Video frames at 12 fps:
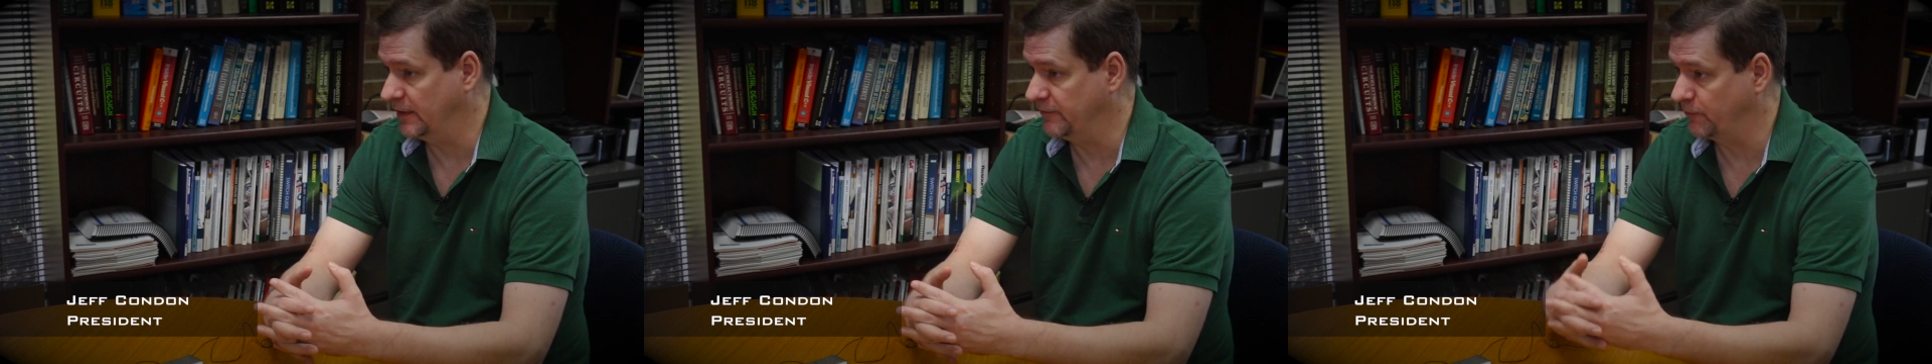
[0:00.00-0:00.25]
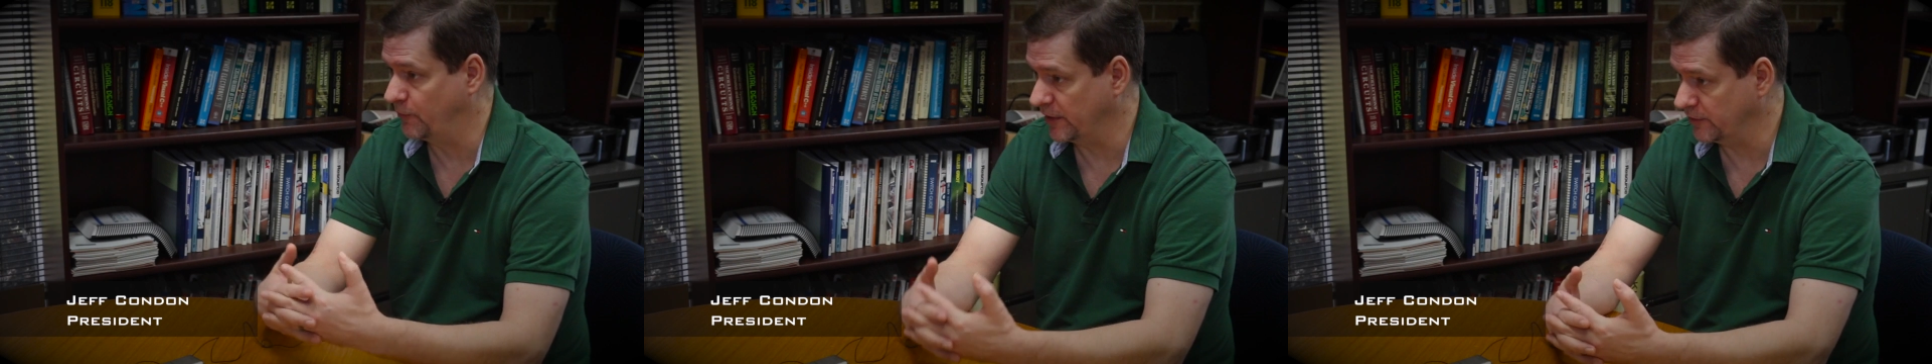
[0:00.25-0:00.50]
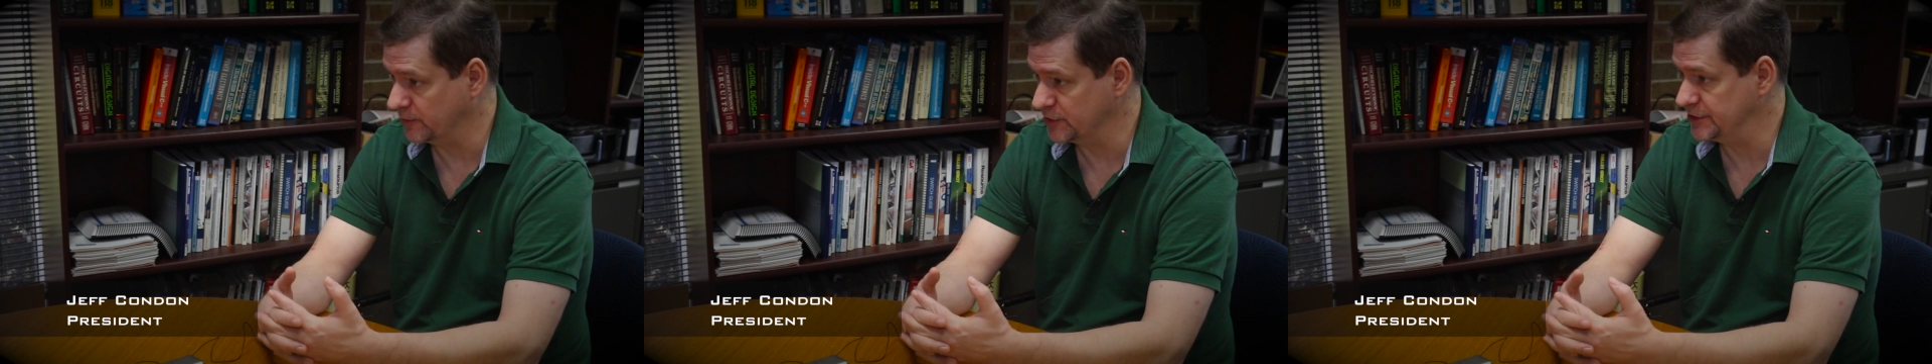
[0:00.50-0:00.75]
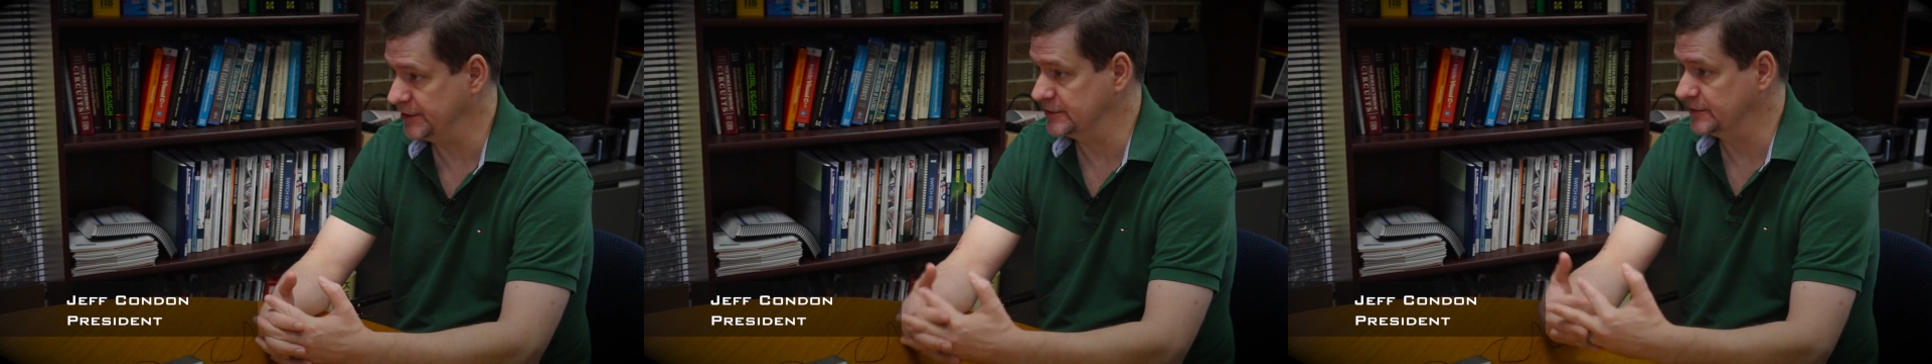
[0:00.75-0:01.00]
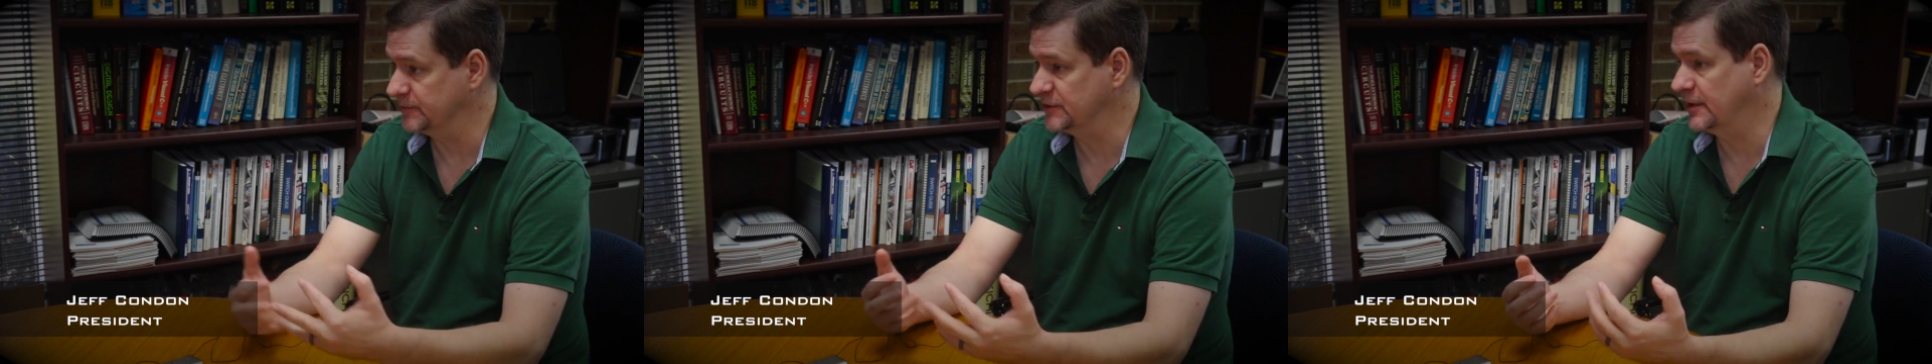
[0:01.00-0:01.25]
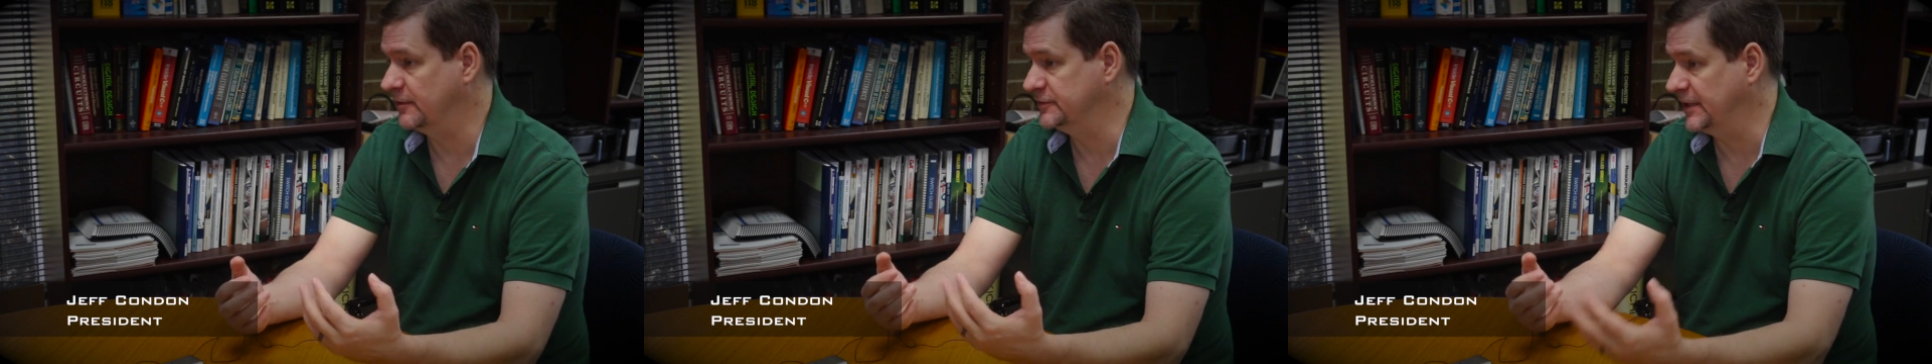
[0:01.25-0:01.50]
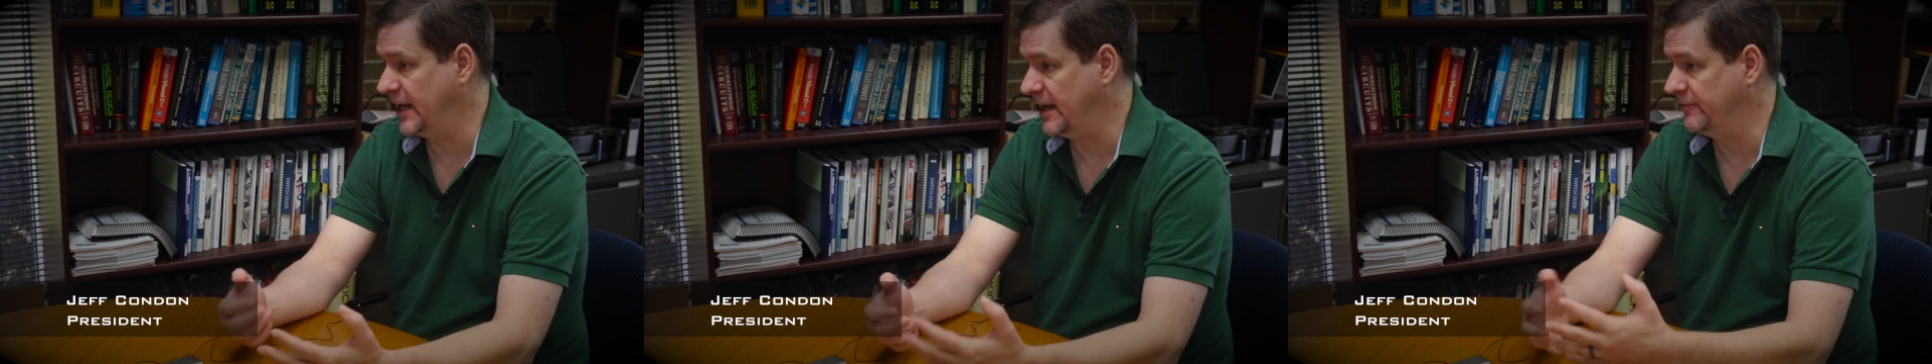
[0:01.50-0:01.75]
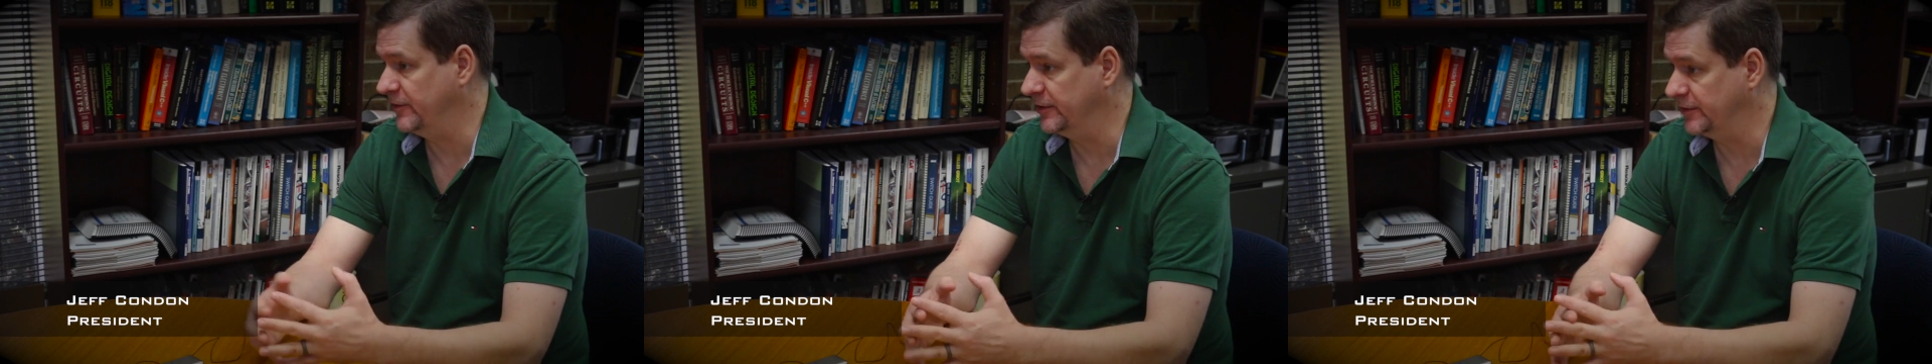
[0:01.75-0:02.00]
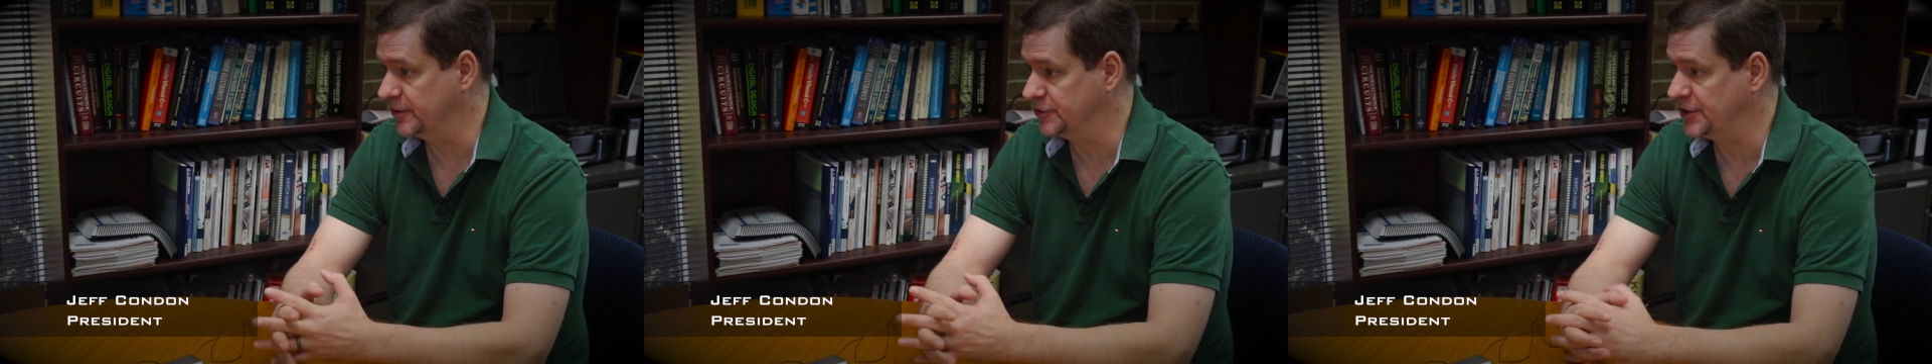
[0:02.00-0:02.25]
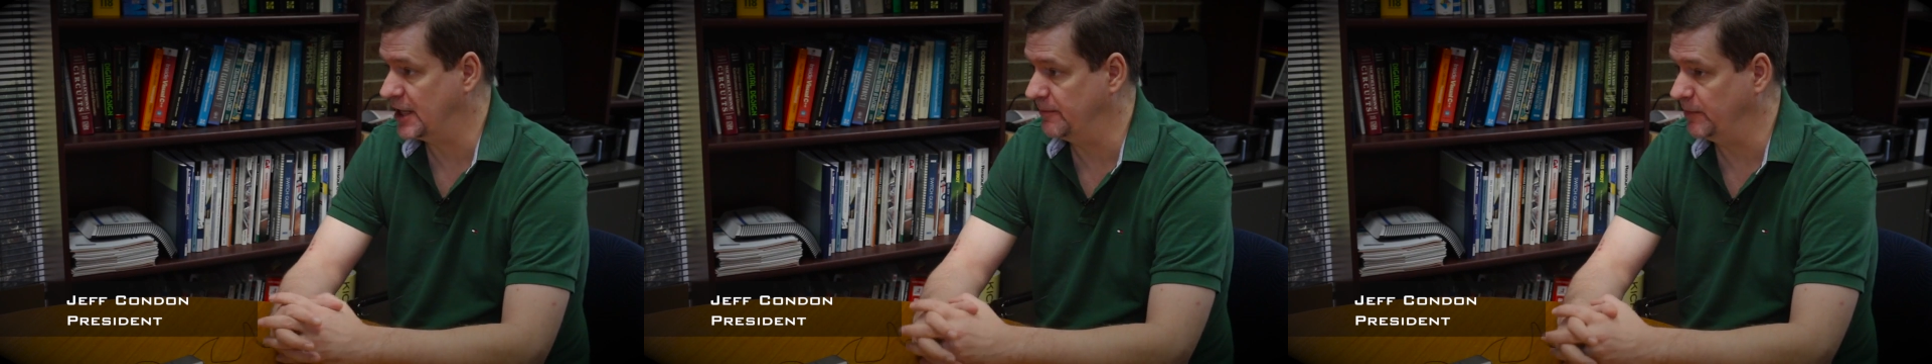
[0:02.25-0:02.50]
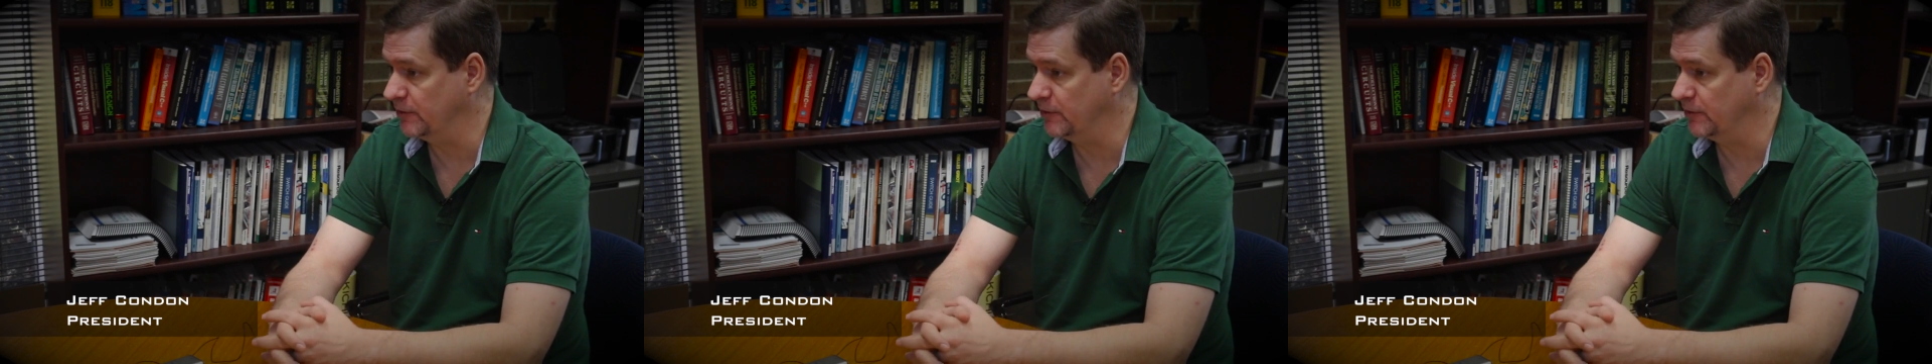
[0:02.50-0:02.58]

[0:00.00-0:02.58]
they've run the machines themselves, they have it in their shop,